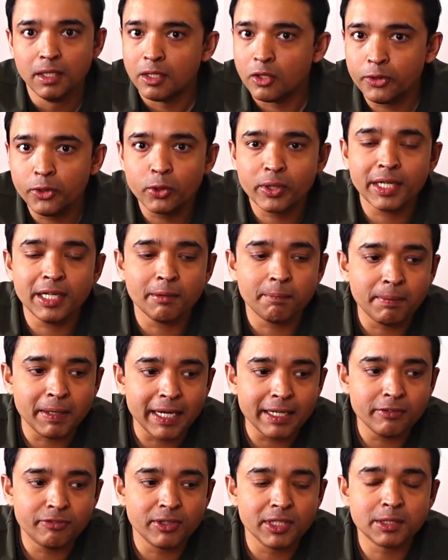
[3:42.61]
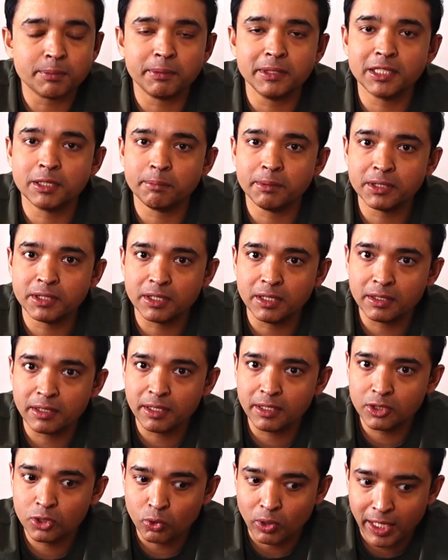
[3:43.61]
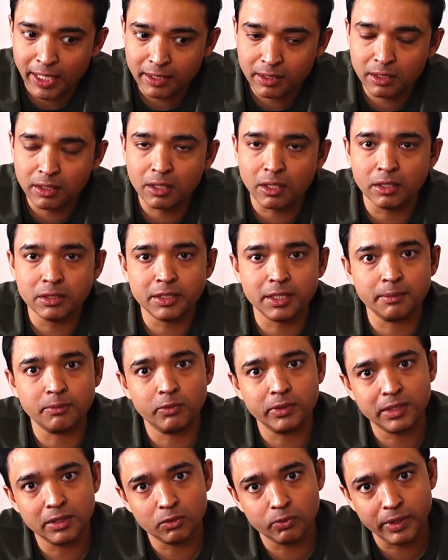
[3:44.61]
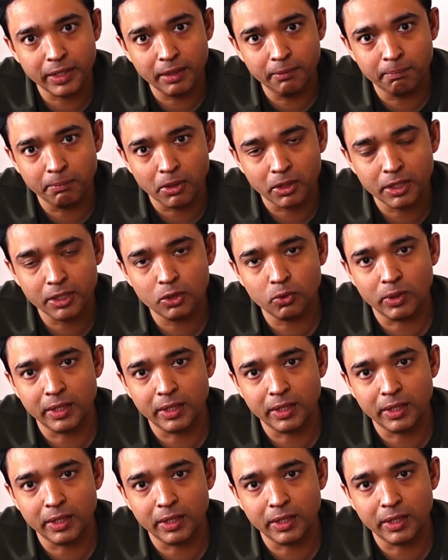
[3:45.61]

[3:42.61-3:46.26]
Now you can apply first principles thinking to another concept which is very important